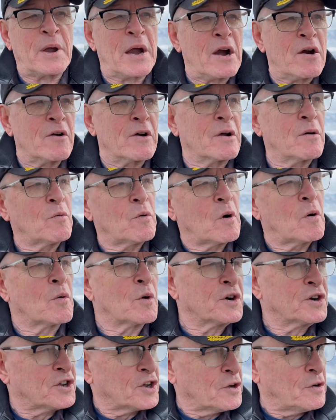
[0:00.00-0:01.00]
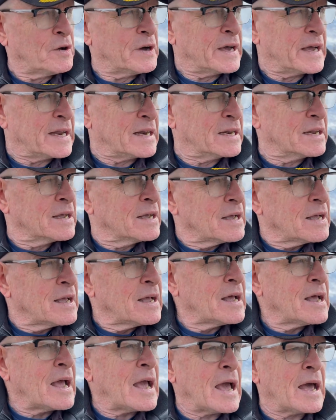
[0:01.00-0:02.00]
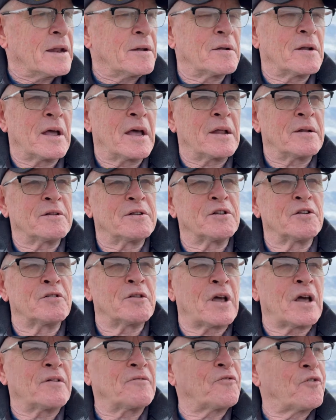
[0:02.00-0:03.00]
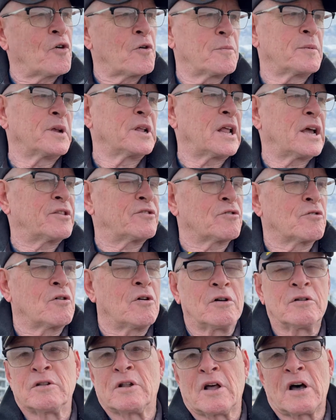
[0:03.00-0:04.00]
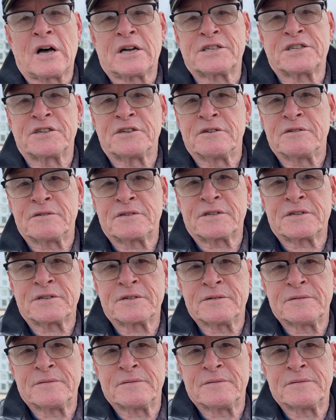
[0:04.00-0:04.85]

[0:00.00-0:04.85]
parrot what we're doing and formulate their own lawsuits.